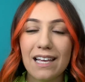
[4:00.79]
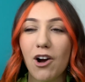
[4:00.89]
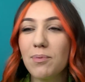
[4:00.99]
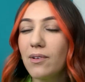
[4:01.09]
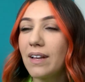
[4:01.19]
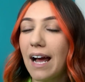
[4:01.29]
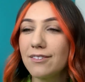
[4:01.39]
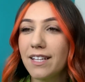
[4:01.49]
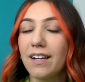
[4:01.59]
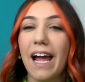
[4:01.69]
I hope you get
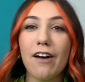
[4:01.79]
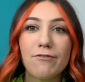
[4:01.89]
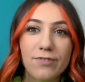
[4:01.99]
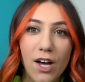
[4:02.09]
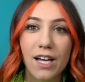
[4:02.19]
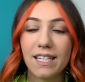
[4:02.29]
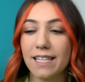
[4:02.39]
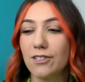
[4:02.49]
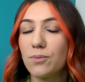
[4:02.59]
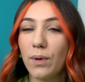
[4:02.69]
out there, have fun,
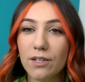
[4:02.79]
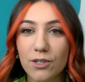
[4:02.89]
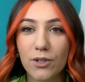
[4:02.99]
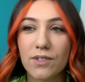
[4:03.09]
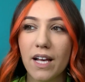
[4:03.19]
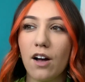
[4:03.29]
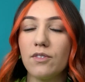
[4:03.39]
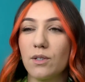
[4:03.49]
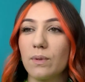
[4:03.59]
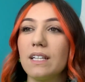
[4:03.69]
express
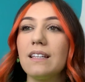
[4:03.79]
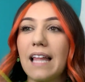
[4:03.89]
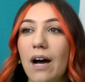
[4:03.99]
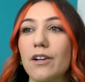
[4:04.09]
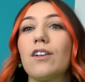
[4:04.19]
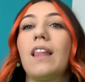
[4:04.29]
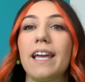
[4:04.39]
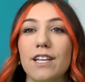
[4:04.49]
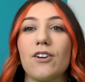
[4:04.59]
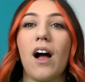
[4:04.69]
yourselves, and really allow your
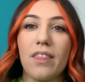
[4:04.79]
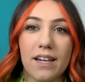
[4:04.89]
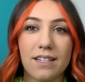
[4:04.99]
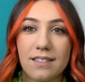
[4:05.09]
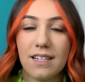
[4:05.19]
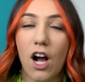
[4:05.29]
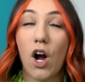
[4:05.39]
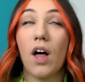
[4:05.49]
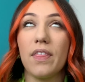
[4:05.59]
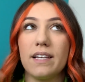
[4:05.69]
light and your authentic
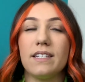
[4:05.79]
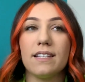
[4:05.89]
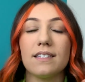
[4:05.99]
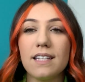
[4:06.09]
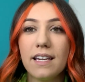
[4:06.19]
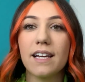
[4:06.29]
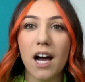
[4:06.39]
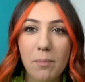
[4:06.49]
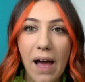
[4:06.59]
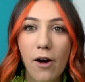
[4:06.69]
authenticity to
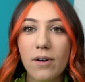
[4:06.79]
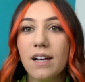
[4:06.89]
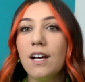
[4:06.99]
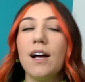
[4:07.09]
come out.